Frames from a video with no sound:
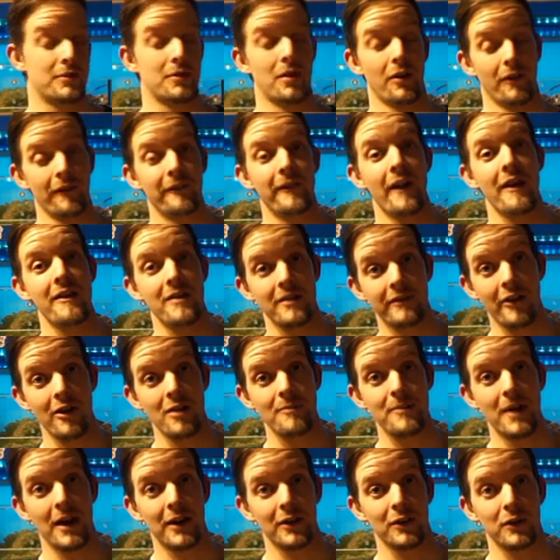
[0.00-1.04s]
some very
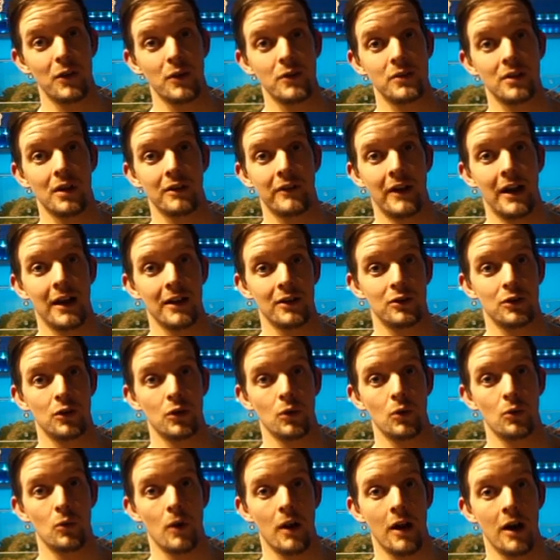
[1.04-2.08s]
very bad news I've had
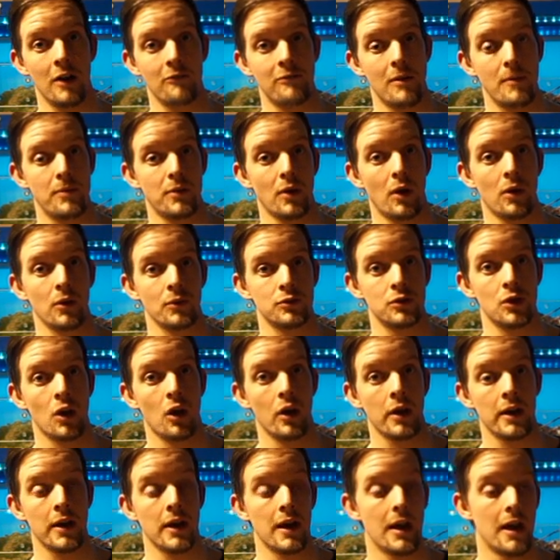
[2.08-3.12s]
two uh, reptiles
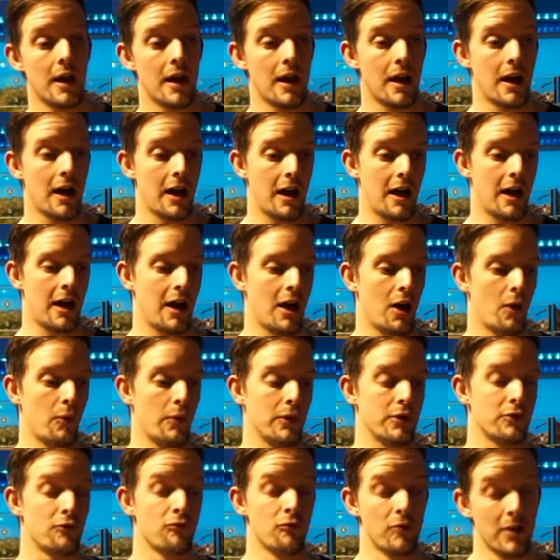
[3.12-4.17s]
die uh,
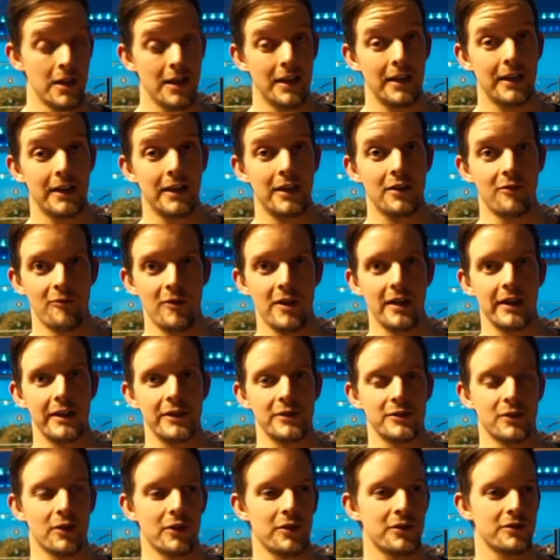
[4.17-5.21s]
which really really
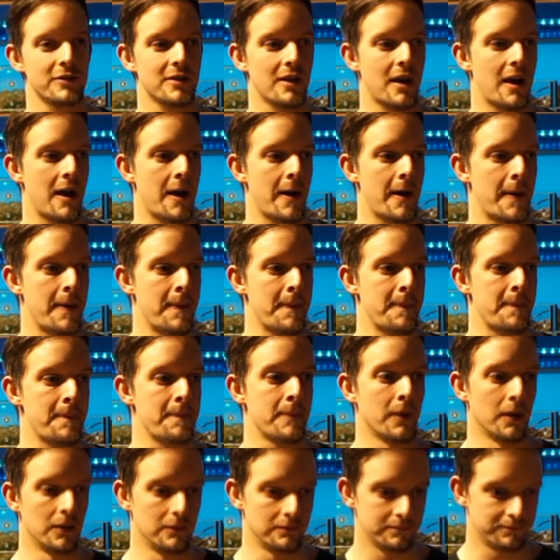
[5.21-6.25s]
sucks um,
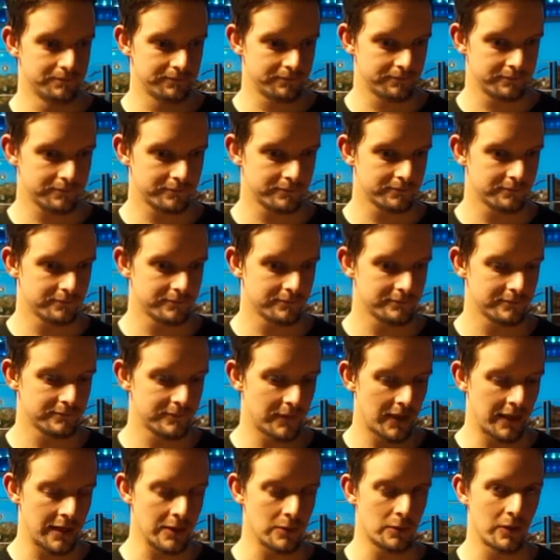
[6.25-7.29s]
but
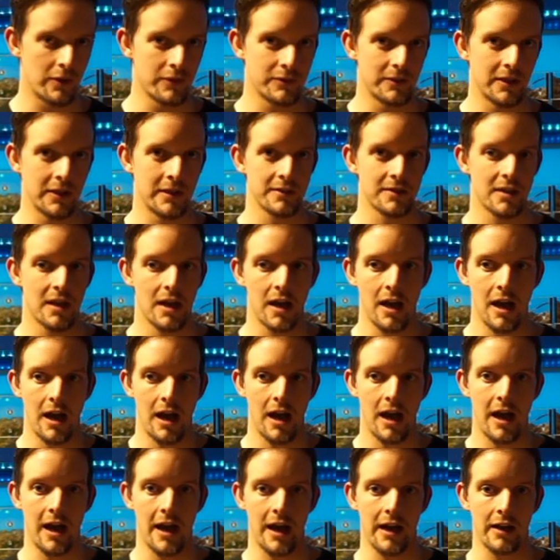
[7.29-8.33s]
it is one of those things.
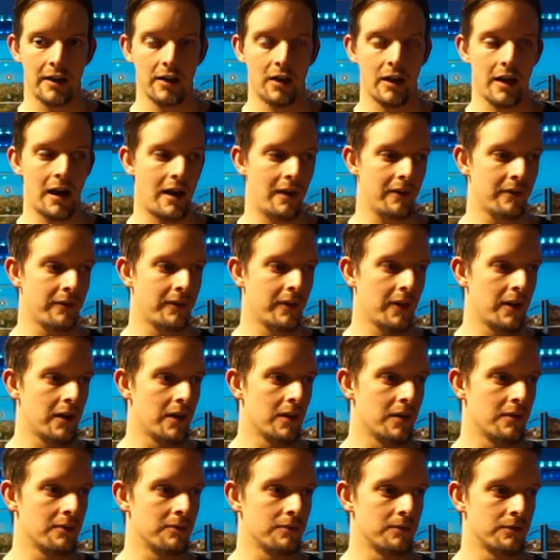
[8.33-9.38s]
And I have
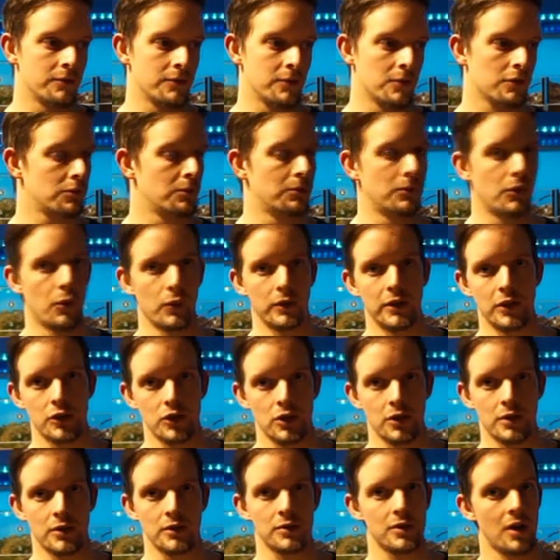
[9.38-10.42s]
um, some new
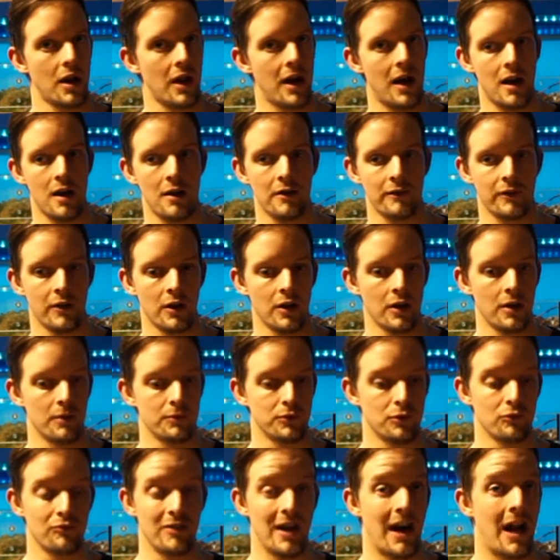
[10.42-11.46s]
additions, I have um,
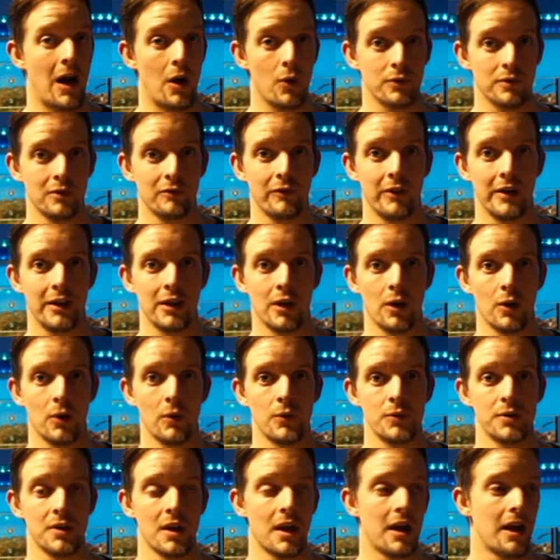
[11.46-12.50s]
some rehousing
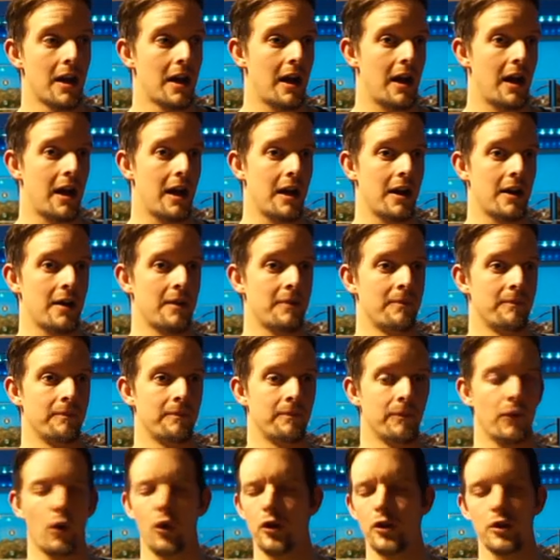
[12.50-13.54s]
videos,
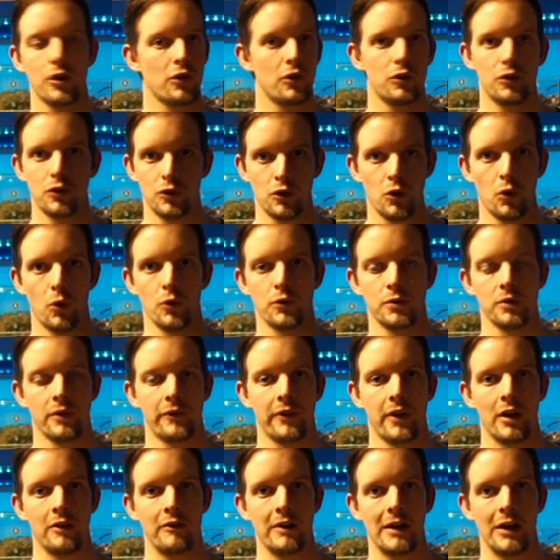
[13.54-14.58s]
um, other just cool stuff
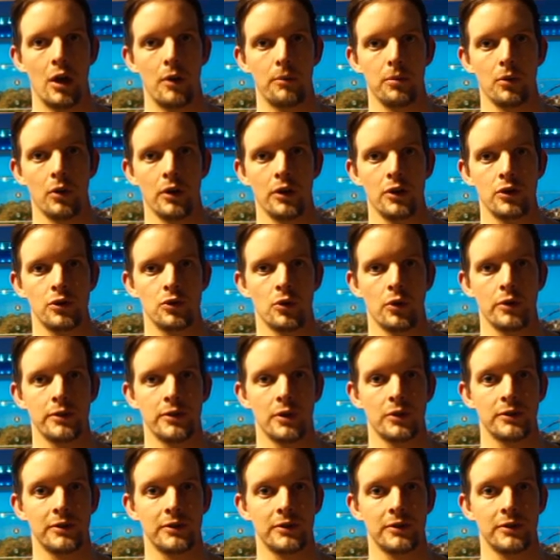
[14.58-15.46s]
that I really hope you'll enjoy, so